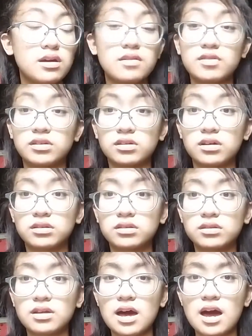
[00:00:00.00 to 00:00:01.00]
ever thought.
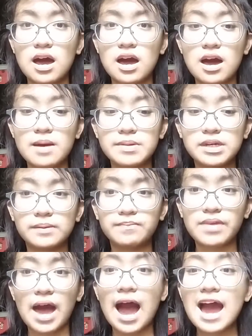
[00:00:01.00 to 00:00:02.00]
I
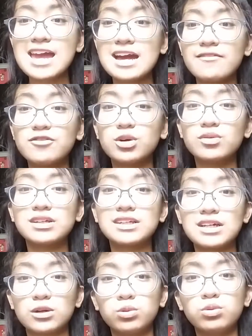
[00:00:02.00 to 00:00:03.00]
mean, I have no
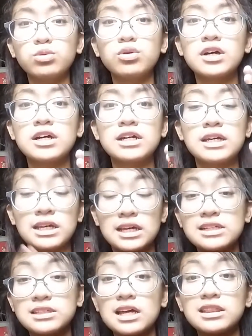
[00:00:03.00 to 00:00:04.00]
idea who
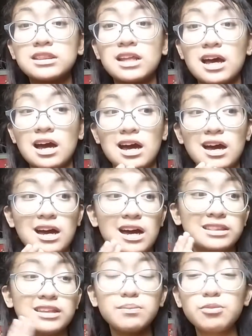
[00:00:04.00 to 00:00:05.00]
he is at
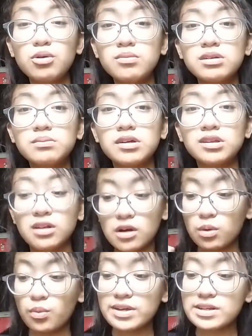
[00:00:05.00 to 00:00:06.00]
at that moment, but
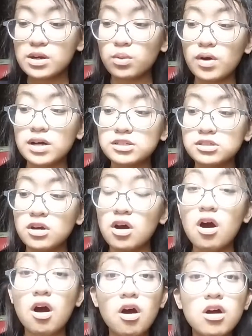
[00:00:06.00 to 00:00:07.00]
when I watch
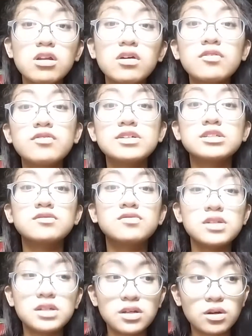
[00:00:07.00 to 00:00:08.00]
all of his
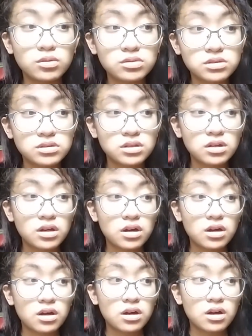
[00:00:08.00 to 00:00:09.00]
videos,
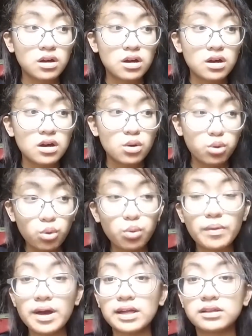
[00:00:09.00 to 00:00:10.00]

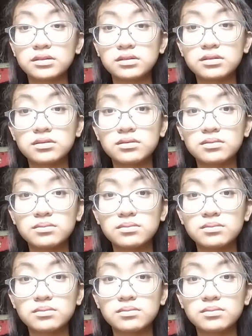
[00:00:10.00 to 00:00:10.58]
oh man.